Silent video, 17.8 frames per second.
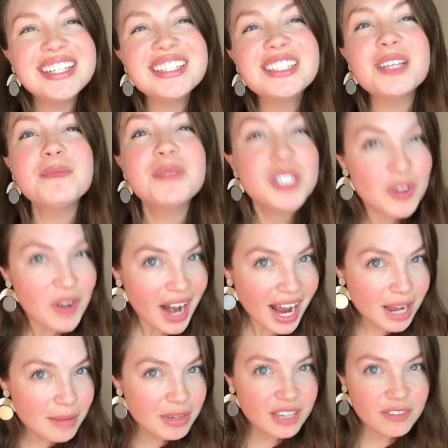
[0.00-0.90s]

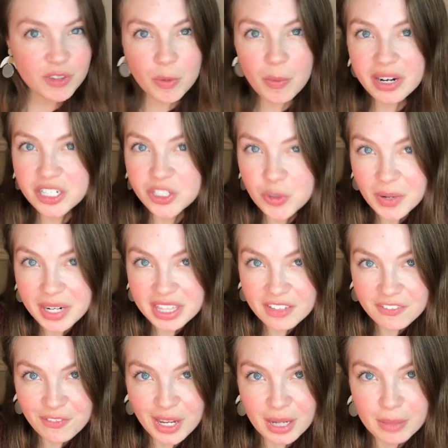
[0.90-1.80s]
Subscribe if you want to join
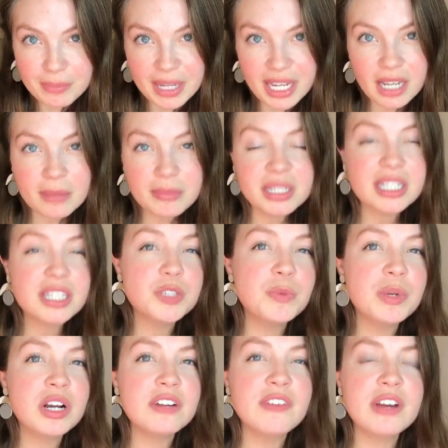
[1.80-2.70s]
the Fam Bam because
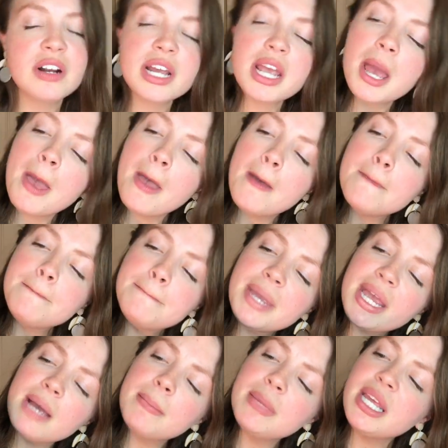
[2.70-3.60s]
we are very
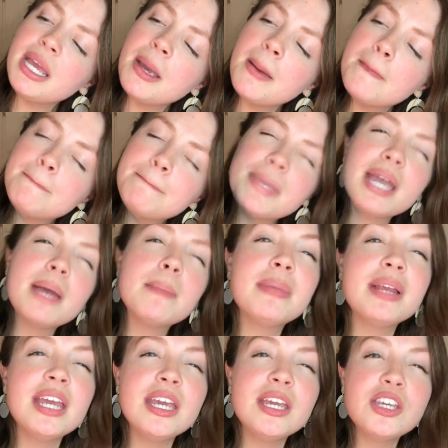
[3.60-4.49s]
Bamity,
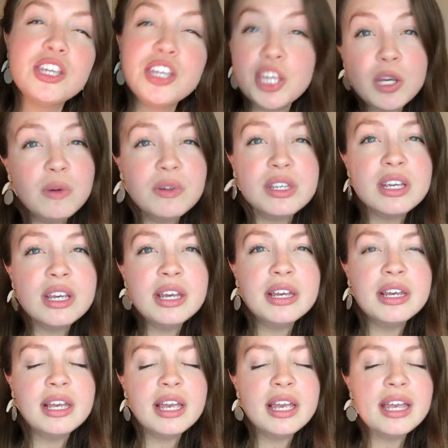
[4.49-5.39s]
Bamity cute
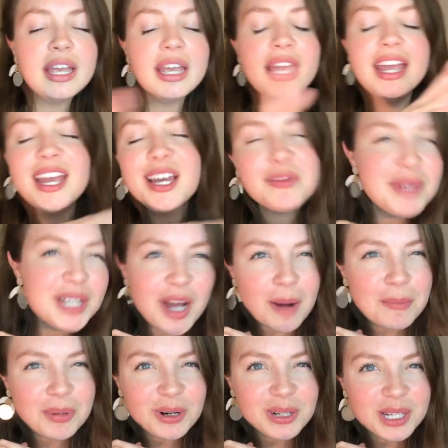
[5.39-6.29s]
and we
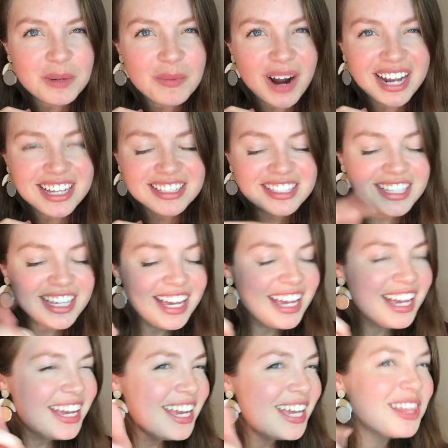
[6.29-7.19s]
got pearly whites.
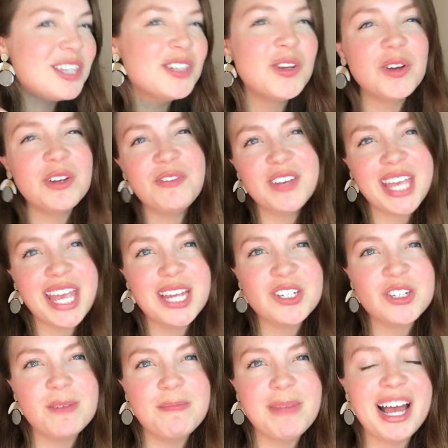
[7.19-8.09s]
Hit the
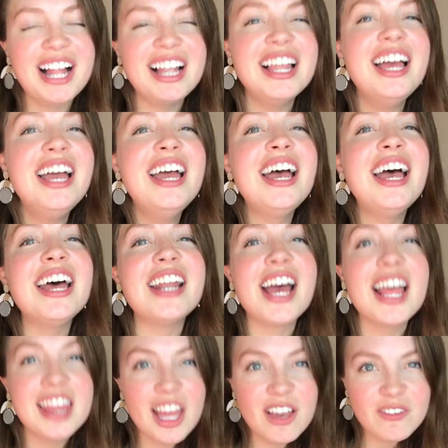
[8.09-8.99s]
notification bell, and
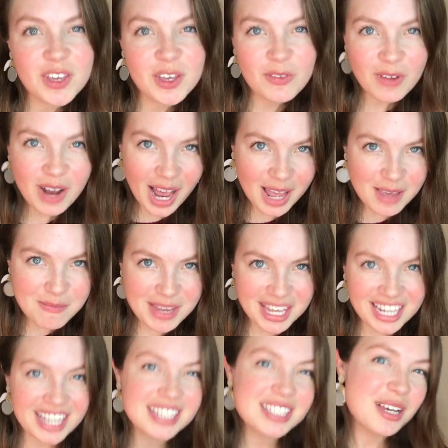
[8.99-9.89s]
I love you. I
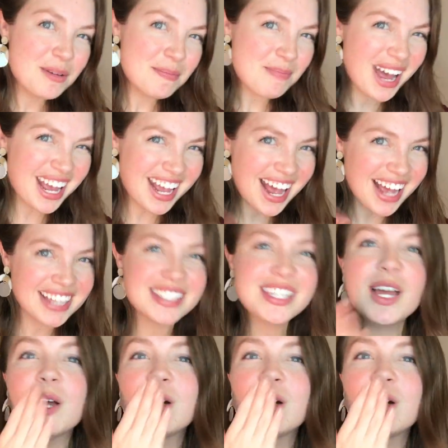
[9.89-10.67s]
mean it. Bye, guys.